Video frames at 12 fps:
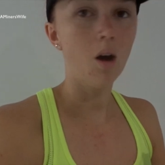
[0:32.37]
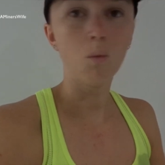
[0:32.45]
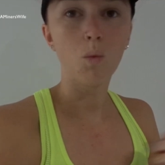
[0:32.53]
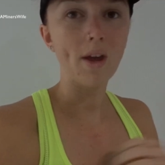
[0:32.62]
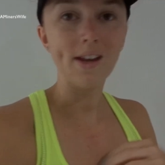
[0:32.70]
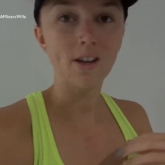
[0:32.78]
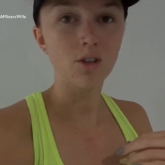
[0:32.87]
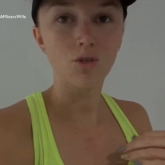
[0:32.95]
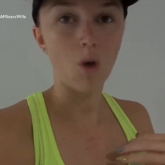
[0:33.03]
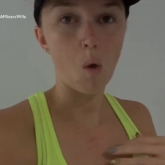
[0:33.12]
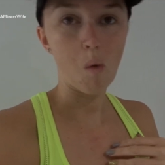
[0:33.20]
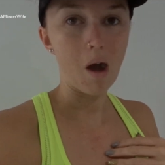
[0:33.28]
we didn't
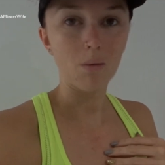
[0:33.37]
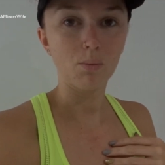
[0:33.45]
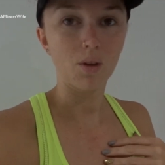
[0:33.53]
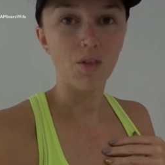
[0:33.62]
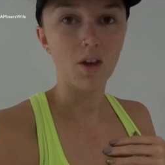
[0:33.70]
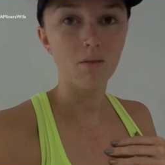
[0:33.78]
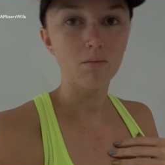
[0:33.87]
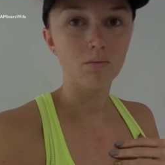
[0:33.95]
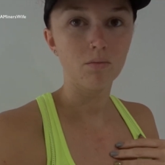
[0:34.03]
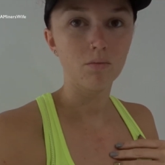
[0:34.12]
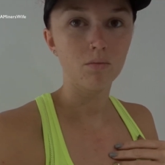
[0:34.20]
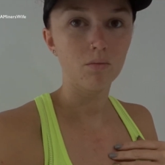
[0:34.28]
grow up with
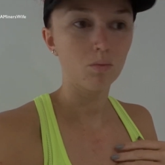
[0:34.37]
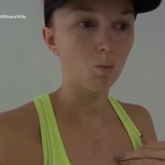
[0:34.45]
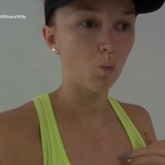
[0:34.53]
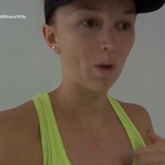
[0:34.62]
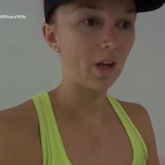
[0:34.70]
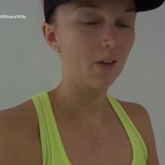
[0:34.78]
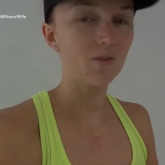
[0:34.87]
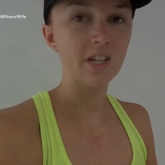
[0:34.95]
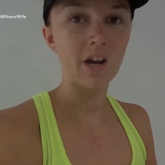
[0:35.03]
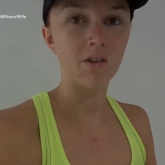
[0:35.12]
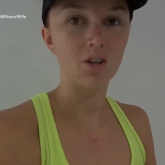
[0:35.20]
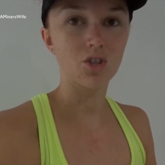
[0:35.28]
him we lived
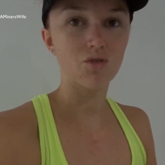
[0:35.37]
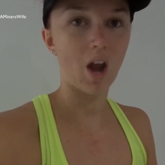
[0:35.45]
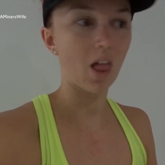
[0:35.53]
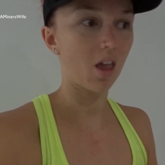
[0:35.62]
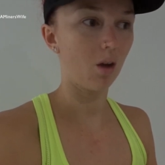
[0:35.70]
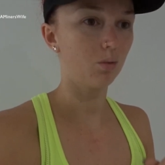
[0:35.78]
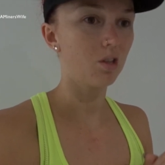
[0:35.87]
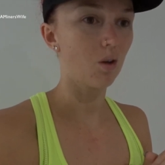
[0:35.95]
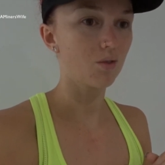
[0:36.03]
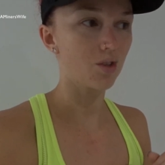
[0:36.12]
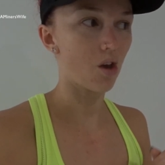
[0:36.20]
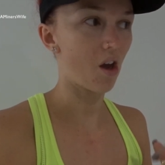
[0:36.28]
here in Australia when I
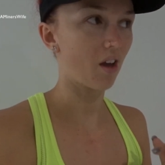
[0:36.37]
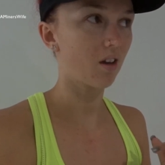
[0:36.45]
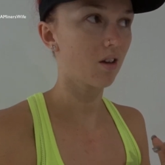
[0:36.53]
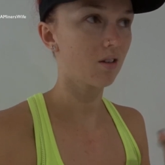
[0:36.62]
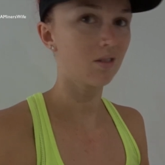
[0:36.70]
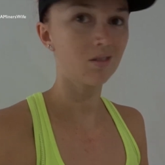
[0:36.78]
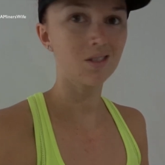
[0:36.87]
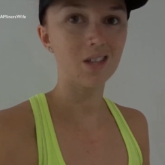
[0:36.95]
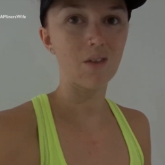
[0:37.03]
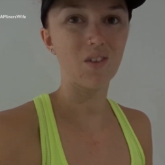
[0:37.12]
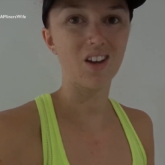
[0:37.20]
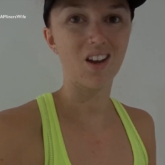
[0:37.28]
was like
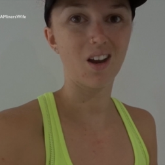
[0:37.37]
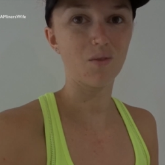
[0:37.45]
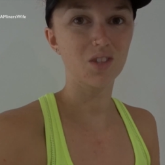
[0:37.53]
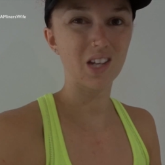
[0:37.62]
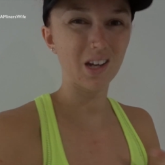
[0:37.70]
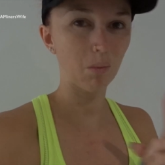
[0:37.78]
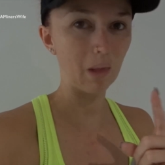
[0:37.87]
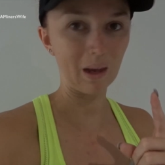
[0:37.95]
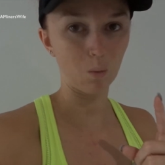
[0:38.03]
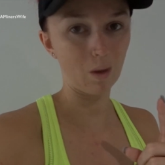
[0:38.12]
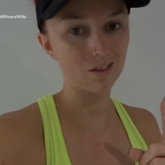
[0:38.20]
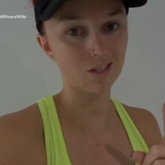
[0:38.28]
seven and I've seen him
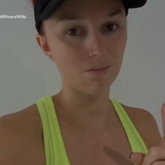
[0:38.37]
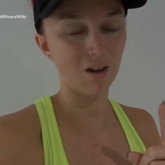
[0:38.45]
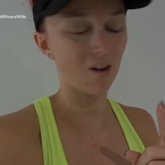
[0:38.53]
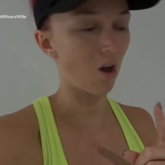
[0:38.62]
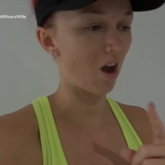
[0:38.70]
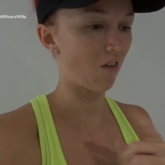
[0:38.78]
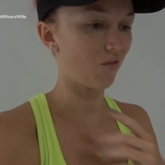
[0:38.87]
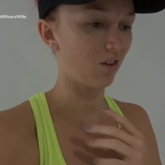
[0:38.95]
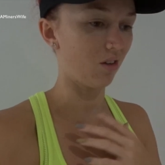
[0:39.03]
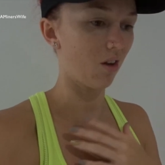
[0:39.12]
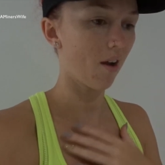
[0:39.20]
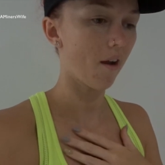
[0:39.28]
like once in my life
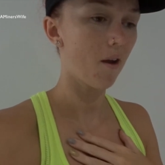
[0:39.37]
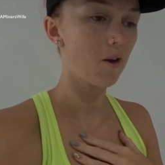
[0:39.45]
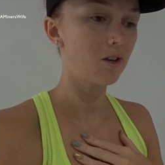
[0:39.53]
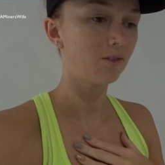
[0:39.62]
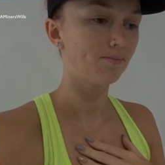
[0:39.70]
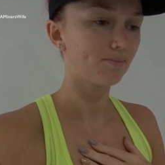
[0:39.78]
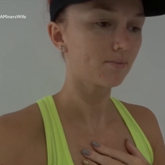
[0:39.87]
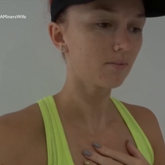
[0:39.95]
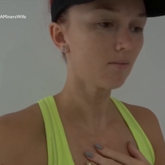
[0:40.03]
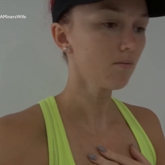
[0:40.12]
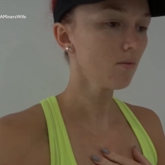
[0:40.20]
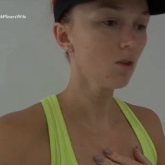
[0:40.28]
and
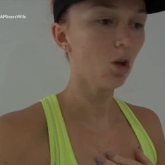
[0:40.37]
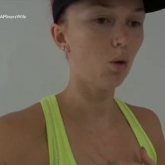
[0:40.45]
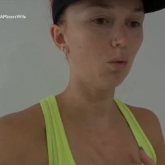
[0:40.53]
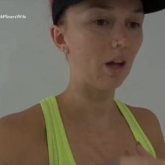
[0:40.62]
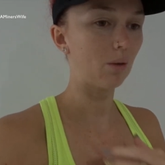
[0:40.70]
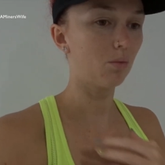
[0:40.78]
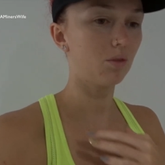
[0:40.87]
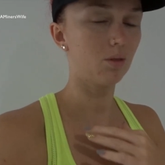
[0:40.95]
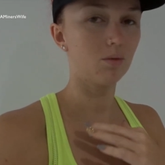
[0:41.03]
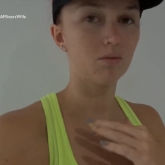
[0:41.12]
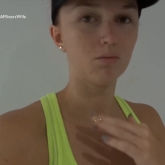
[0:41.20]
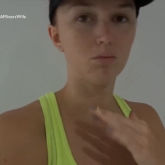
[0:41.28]
like
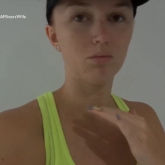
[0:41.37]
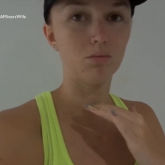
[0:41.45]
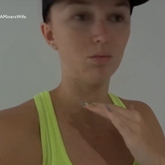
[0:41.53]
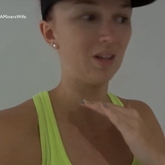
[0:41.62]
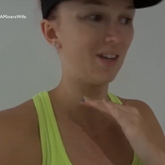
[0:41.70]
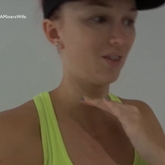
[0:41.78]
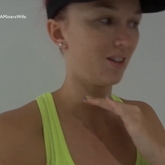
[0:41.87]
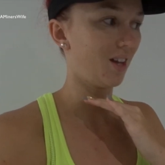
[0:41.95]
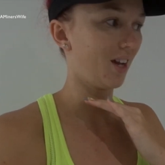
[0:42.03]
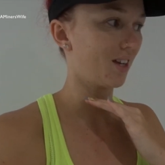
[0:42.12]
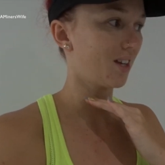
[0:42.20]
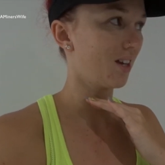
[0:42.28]
we never
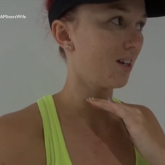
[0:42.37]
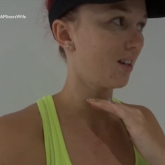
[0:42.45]
like